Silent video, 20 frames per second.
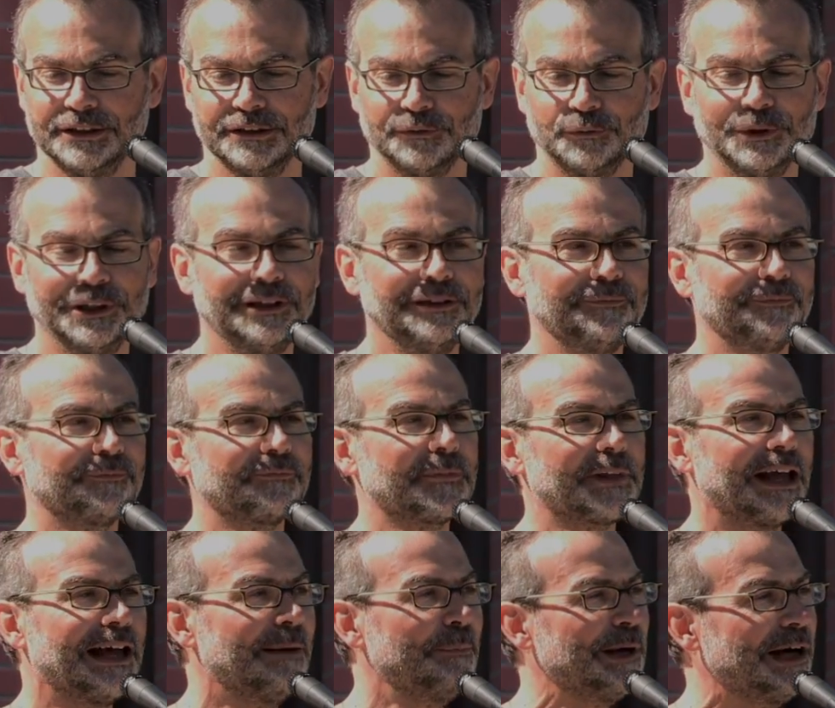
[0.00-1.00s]
Well,
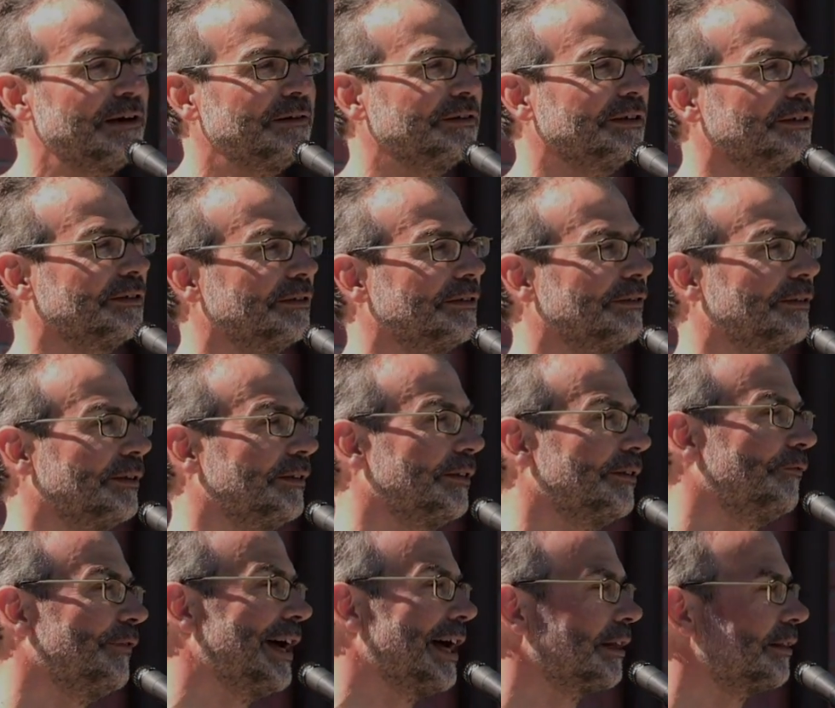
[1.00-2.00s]
how about the
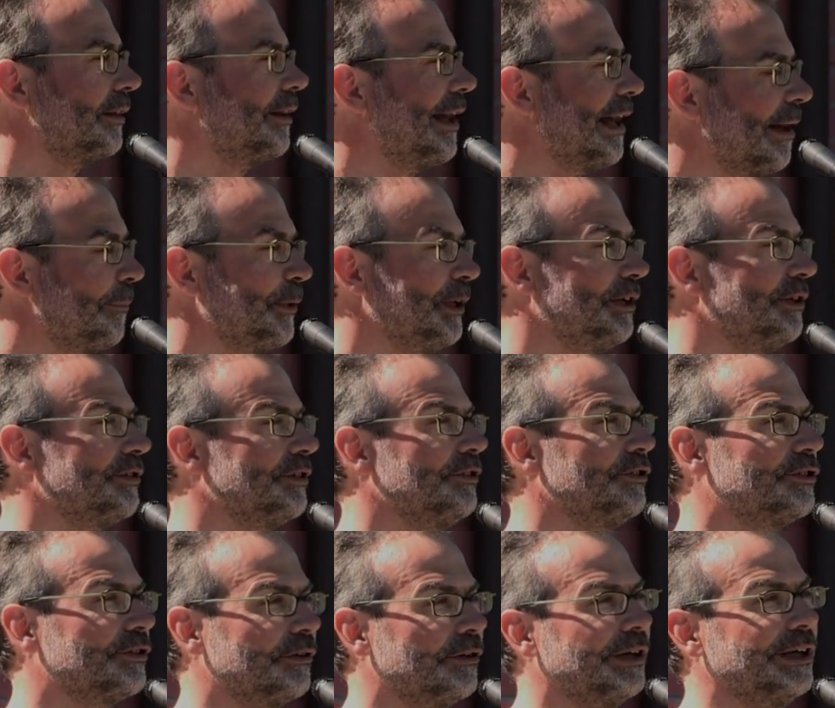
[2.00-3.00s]
fact that happiness and
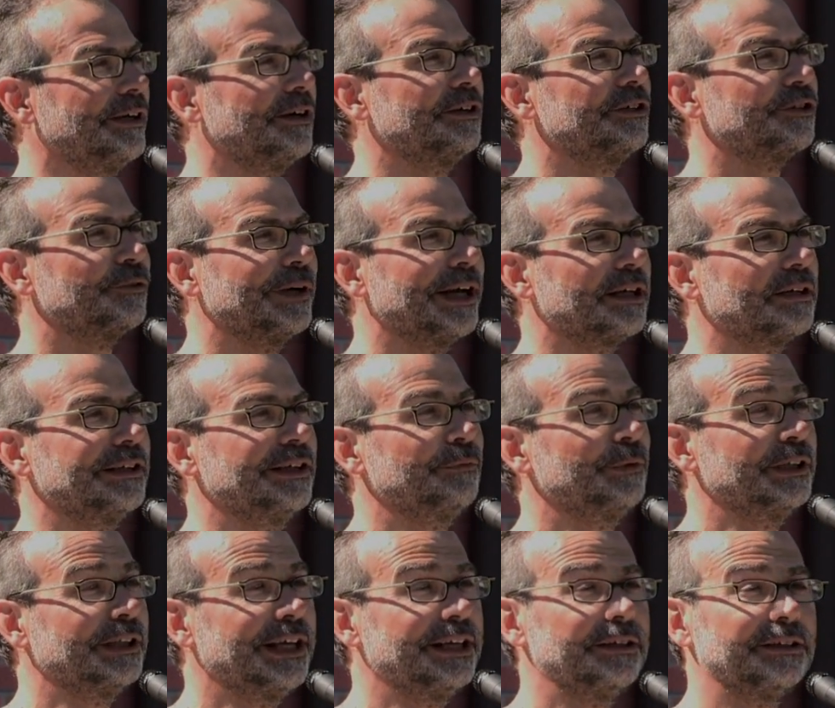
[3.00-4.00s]
joy are directly
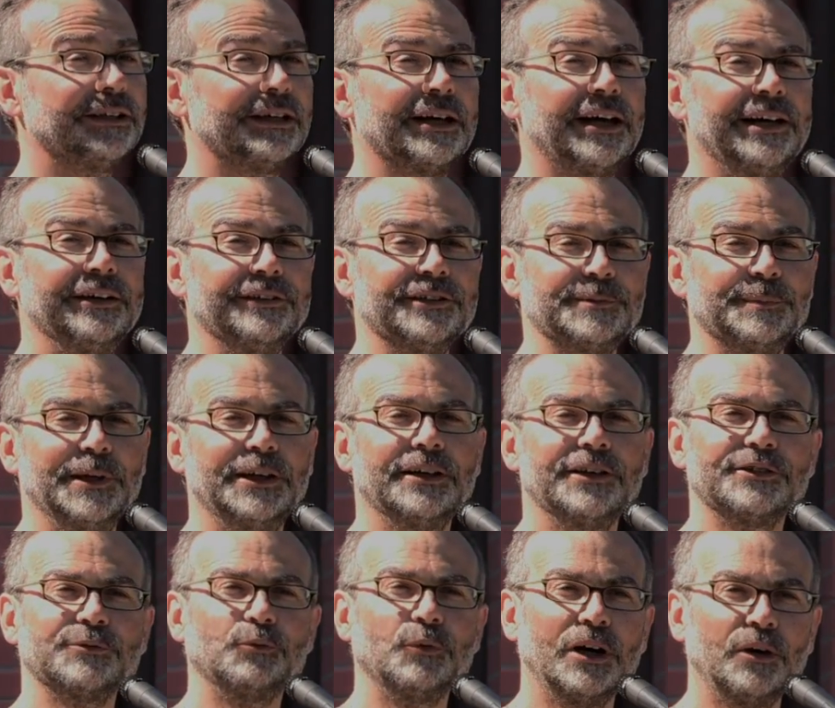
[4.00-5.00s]
related to kindness,
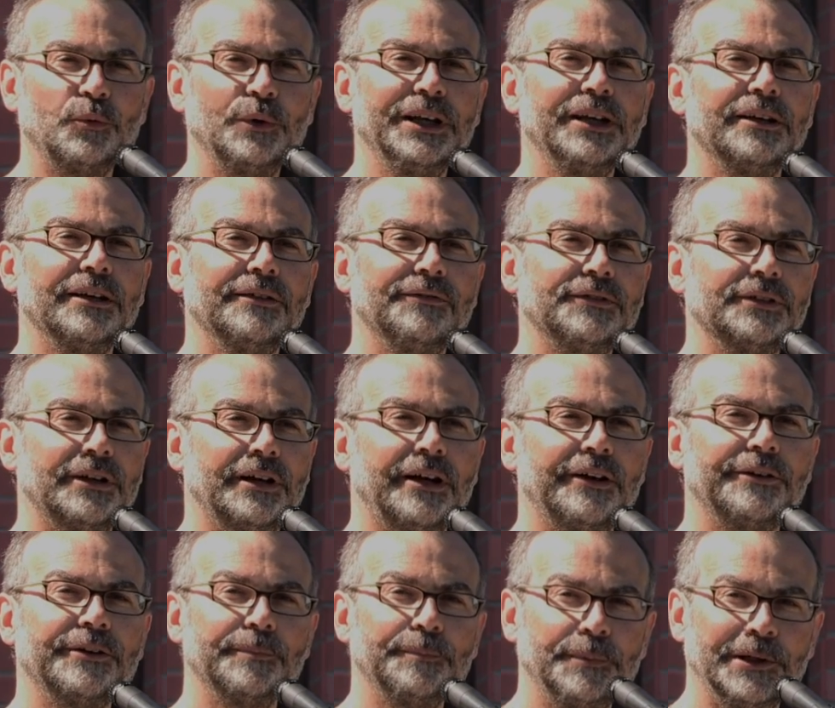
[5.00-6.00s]
because what we give to
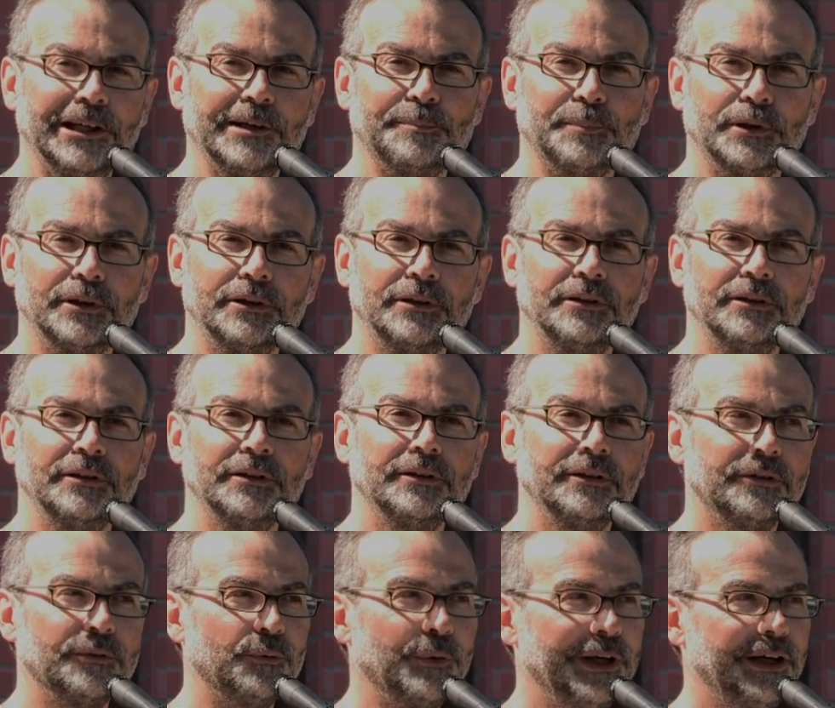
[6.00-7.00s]
other people,
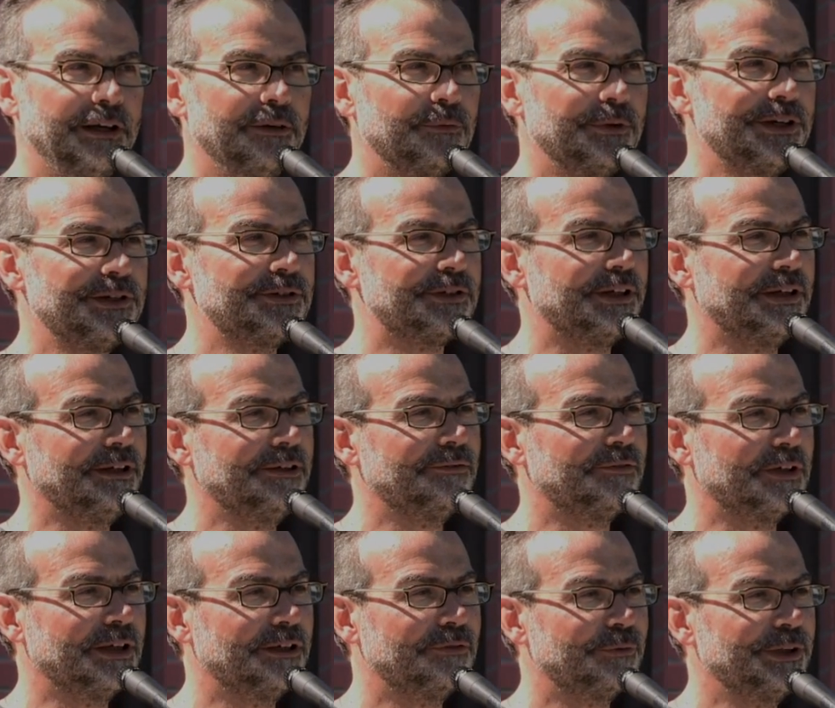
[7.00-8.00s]
we receive
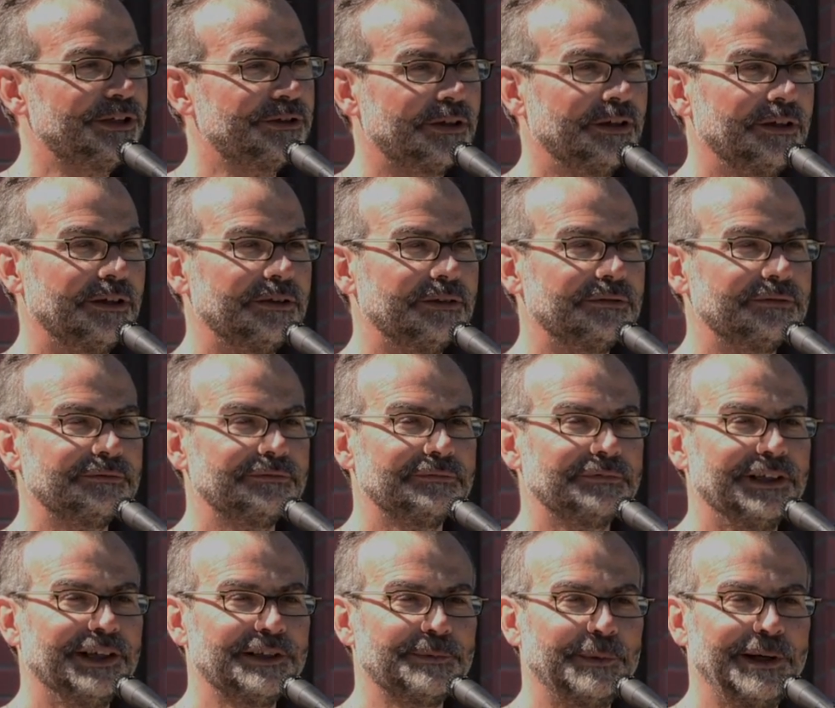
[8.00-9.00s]
in return.
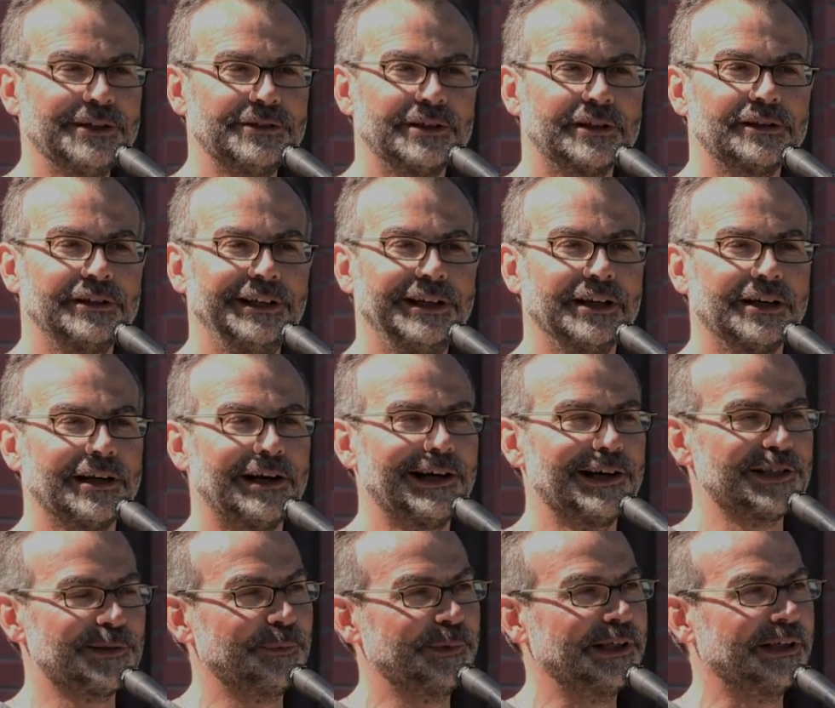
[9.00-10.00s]
It's basically a
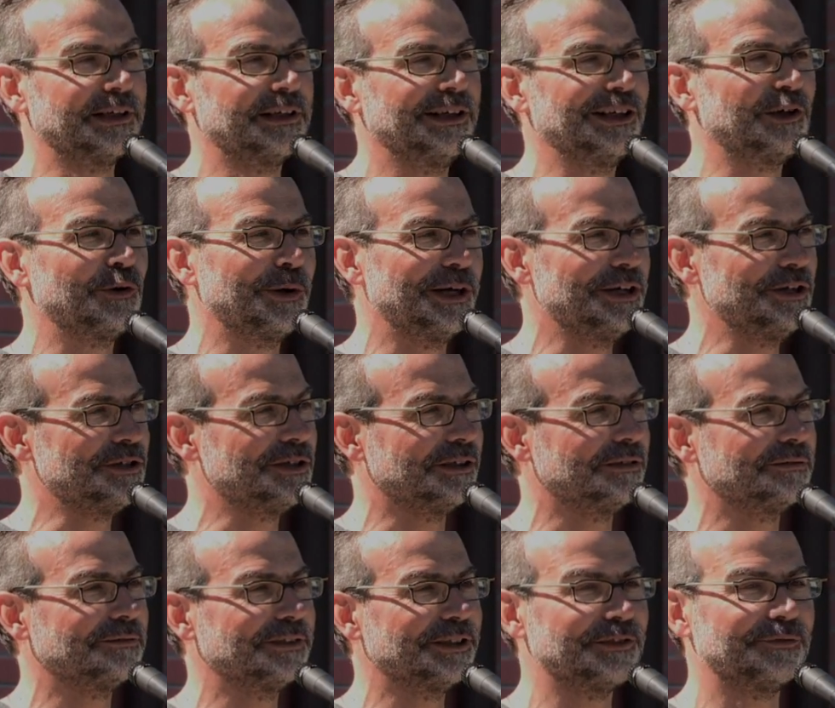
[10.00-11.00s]
cosmic
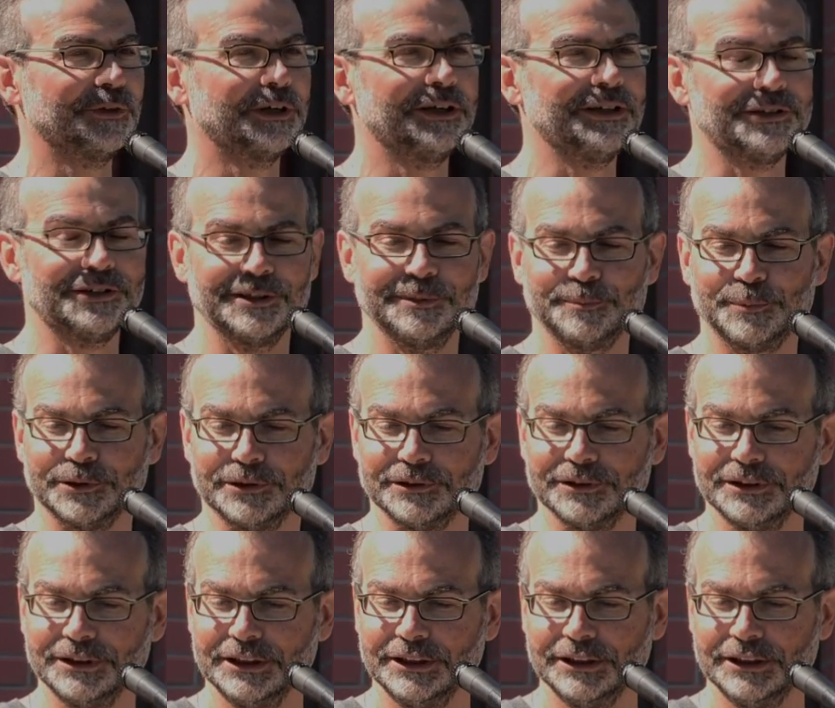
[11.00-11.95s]
equation. It's very simple.